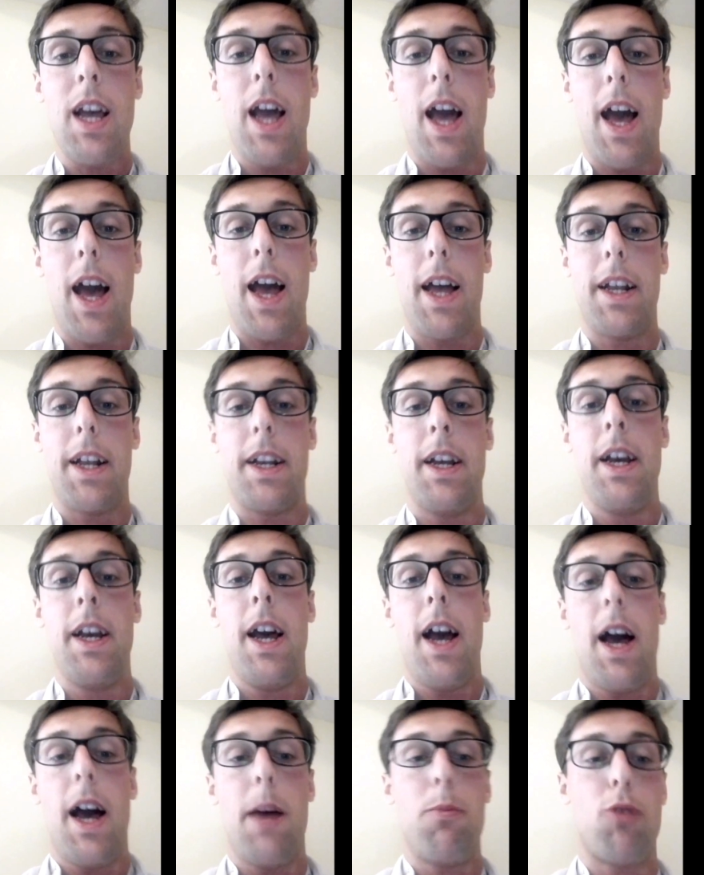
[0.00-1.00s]
And
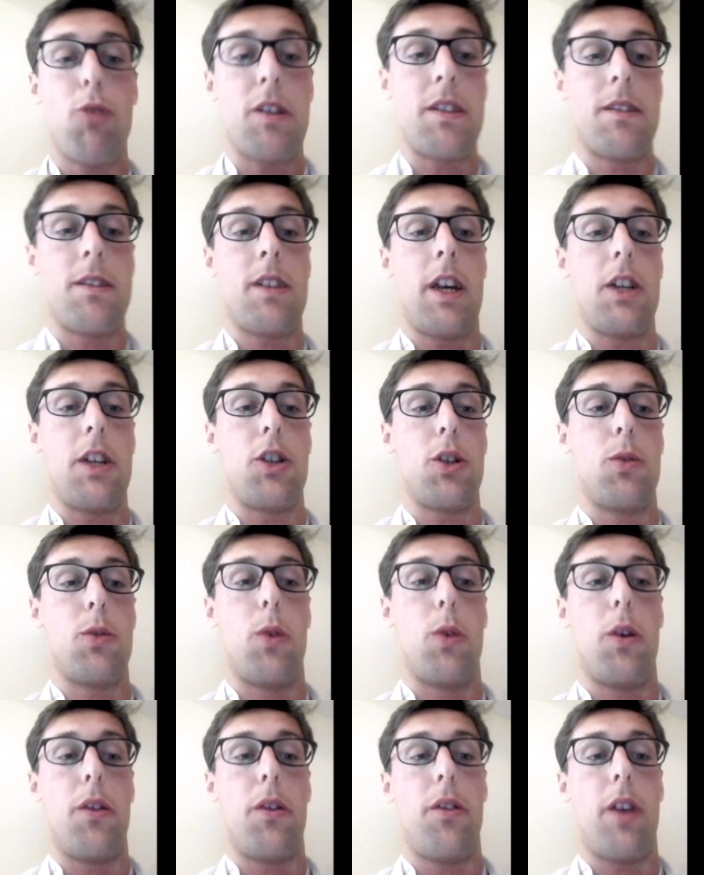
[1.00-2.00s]
her presentation
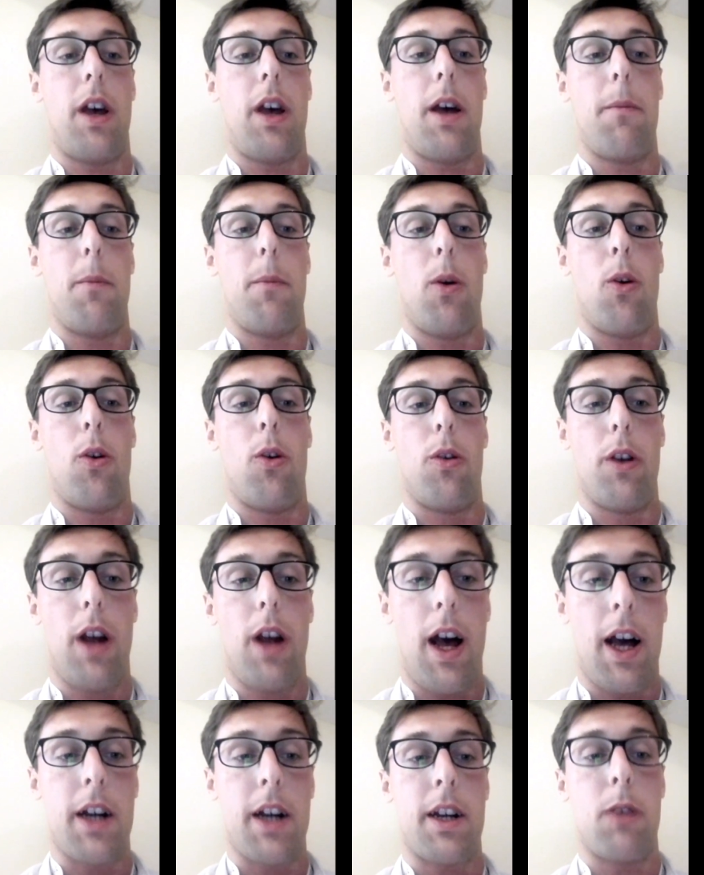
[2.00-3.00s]
was on
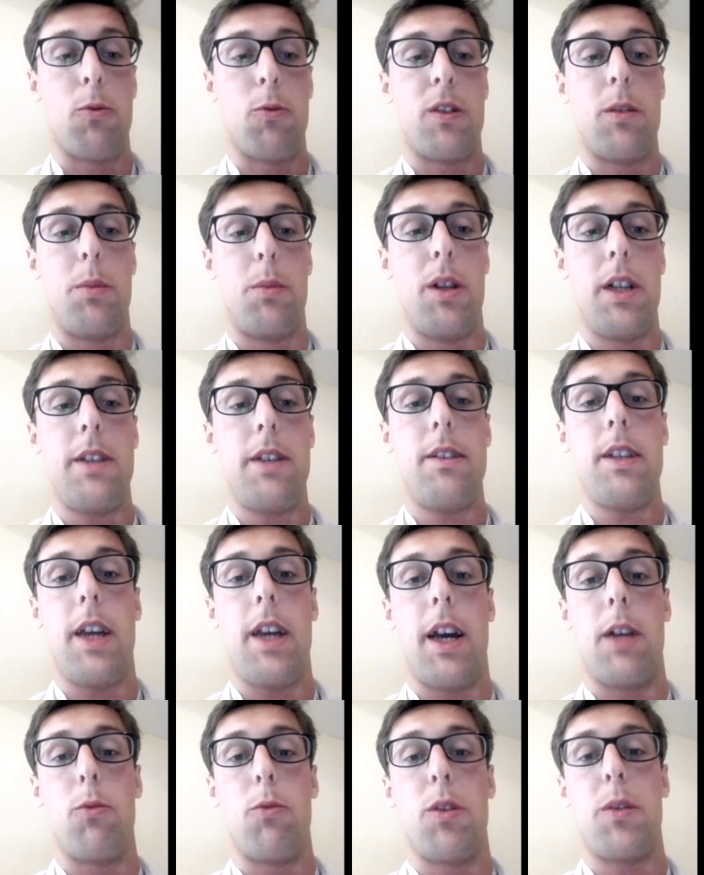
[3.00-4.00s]
accountability
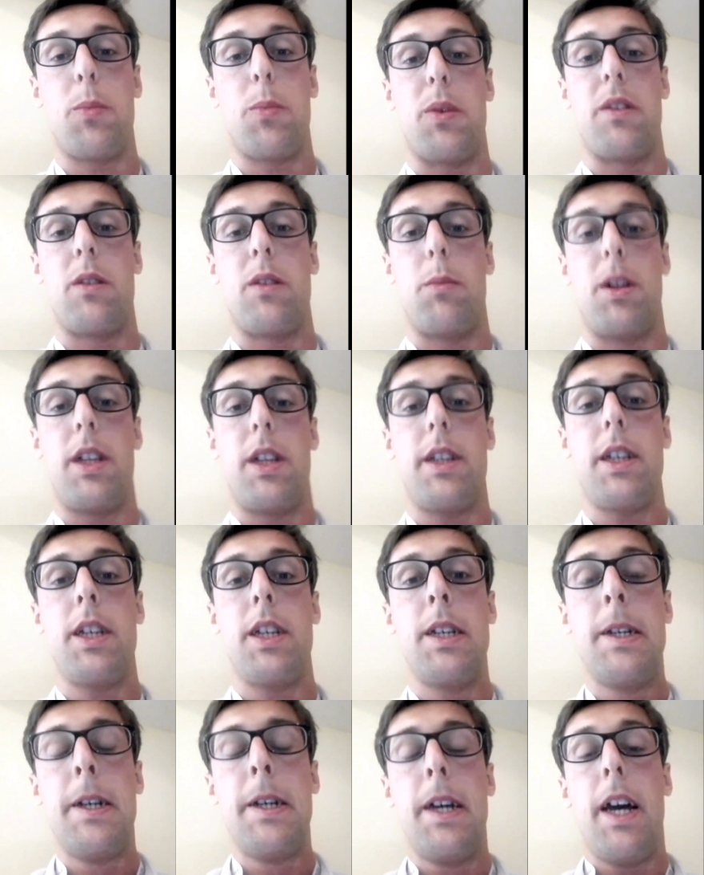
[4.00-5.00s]
and responsibility,
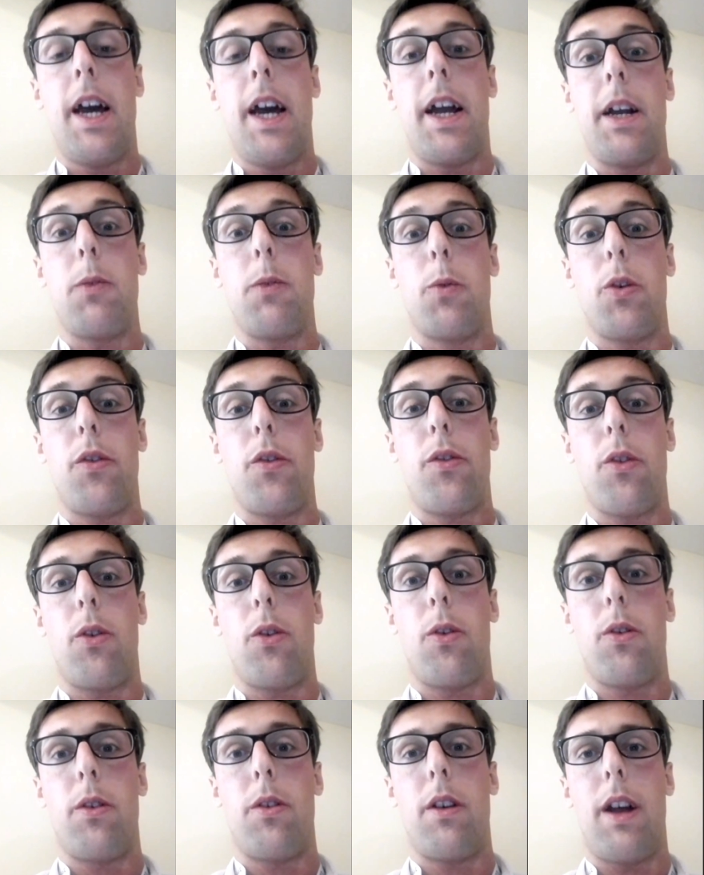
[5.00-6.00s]
and it was
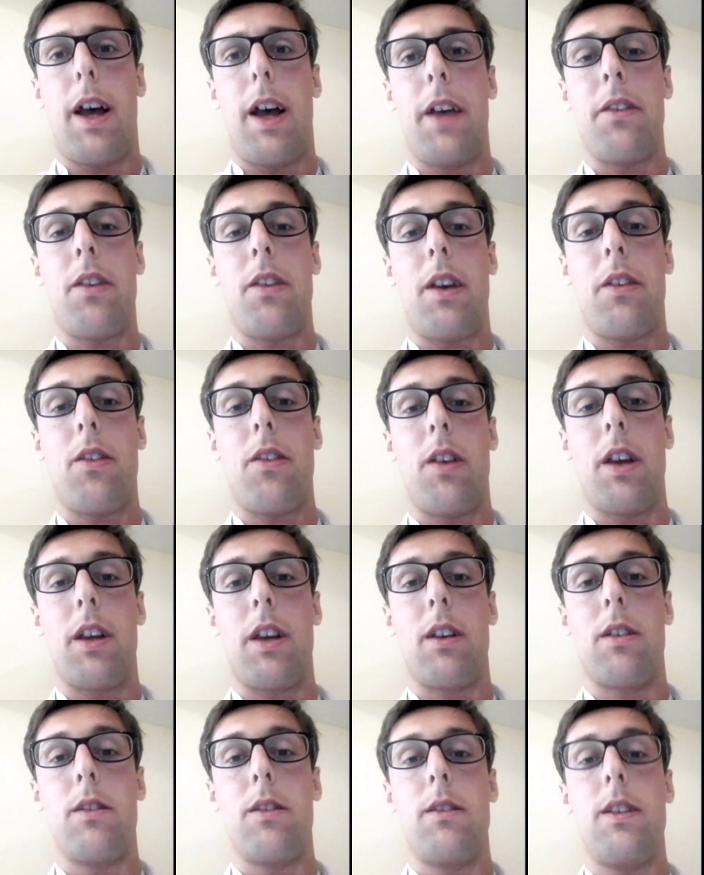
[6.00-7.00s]
on
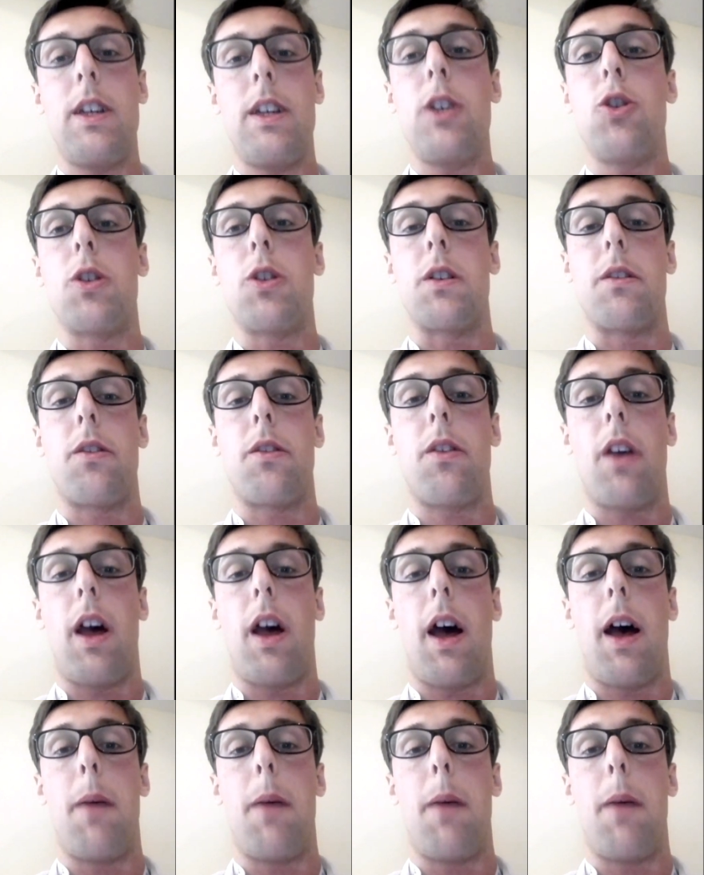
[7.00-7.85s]
assessing teachers.